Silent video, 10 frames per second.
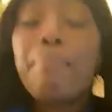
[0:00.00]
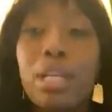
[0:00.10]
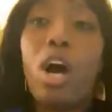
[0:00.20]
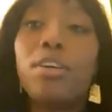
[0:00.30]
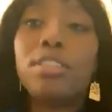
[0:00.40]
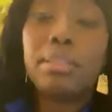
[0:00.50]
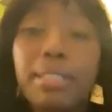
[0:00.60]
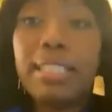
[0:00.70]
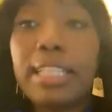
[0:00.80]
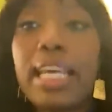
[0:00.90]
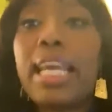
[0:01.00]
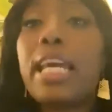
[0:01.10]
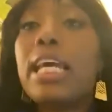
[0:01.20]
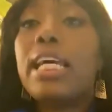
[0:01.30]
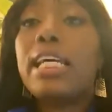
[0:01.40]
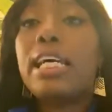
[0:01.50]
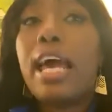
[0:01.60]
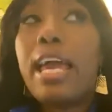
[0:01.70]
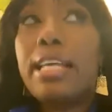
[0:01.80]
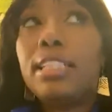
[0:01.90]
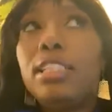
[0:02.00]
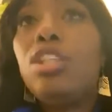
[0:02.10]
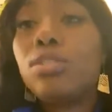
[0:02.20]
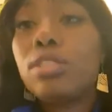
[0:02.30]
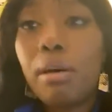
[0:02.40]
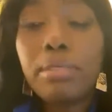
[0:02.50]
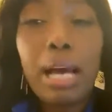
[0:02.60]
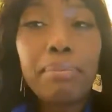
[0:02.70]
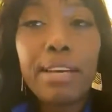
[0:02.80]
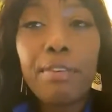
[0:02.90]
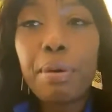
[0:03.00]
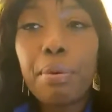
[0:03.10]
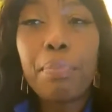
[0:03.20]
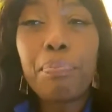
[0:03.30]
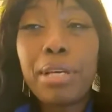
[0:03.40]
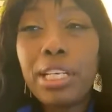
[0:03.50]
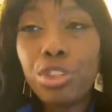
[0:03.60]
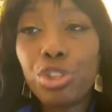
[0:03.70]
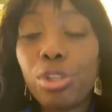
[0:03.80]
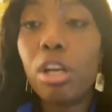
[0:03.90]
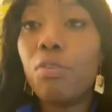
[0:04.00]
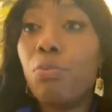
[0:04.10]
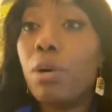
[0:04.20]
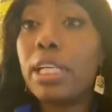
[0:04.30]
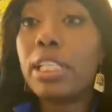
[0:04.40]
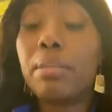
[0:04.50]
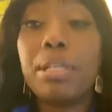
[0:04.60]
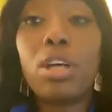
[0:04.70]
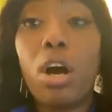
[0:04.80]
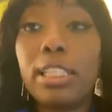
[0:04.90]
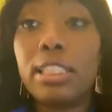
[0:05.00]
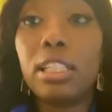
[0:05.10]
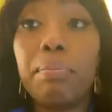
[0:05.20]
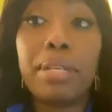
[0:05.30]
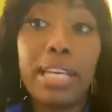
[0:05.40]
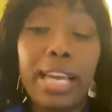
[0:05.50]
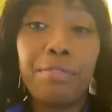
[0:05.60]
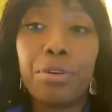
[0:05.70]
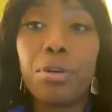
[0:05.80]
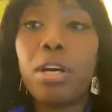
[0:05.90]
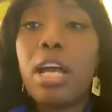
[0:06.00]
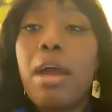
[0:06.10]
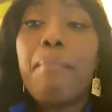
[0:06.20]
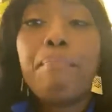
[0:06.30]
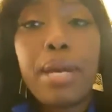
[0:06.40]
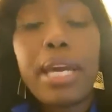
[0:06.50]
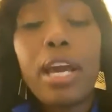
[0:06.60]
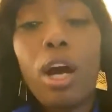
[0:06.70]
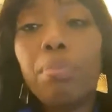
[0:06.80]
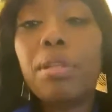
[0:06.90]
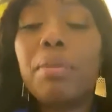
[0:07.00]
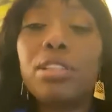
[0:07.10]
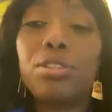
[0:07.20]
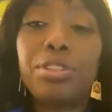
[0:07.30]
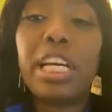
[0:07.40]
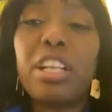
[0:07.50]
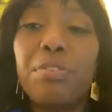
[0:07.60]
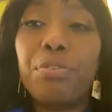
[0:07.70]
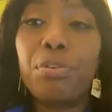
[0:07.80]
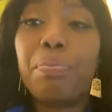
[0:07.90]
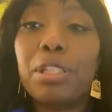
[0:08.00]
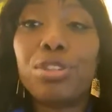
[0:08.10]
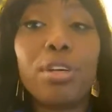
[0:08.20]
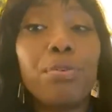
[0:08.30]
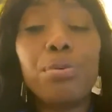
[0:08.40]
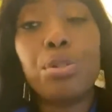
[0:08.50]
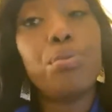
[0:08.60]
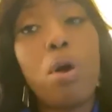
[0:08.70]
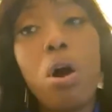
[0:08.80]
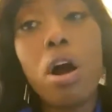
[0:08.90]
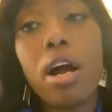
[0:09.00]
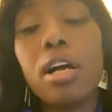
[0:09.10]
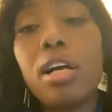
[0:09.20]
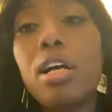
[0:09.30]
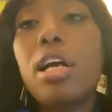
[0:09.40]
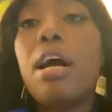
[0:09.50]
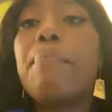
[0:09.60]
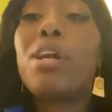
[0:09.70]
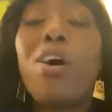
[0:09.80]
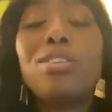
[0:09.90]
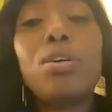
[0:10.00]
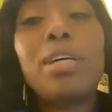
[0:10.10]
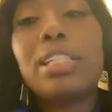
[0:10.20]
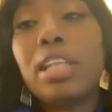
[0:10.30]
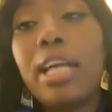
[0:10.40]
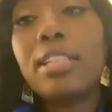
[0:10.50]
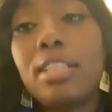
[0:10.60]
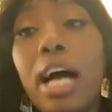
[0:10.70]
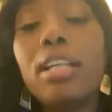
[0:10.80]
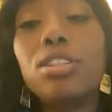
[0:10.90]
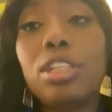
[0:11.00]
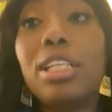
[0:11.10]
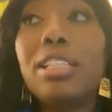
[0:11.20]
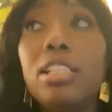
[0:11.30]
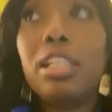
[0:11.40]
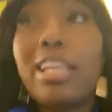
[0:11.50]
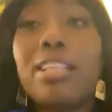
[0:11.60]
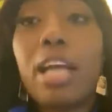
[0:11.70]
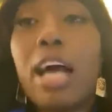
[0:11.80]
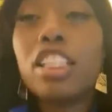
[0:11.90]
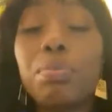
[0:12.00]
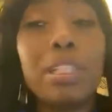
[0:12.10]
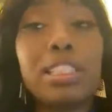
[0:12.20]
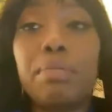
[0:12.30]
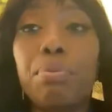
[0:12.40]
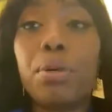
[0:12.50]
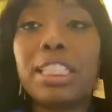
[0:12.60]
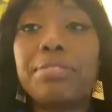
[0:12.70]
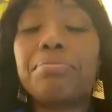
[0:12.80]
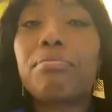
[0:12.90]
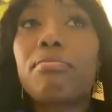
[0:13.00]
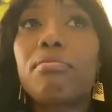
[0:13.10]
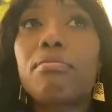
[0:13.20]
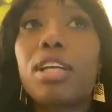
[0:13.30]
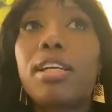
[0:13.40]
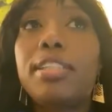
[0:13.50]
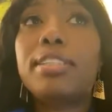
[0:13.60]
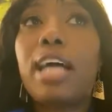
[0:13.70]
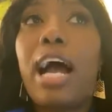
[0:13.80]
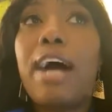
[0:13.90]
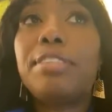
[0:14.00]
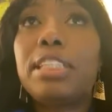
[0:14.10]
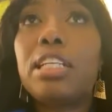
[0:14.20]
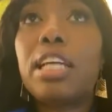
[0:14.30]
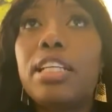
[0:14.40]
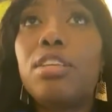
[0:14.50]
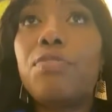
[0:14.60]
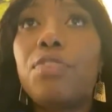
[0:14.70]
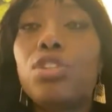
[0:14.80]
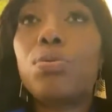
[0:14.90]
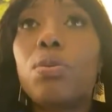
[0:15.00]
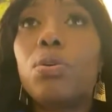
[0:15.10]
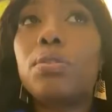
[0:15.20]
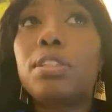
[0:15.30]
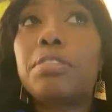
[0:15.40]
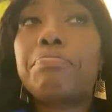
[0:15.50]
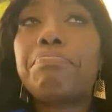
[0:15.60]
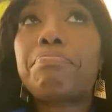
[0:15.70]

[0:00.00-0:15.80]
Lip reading: But ultimately, you know, sometimes giving people a picture of what could be causing a behavior may help them understand a full picture of who you are. But also acknowledging, and acknowledgement is important because I've seen individuals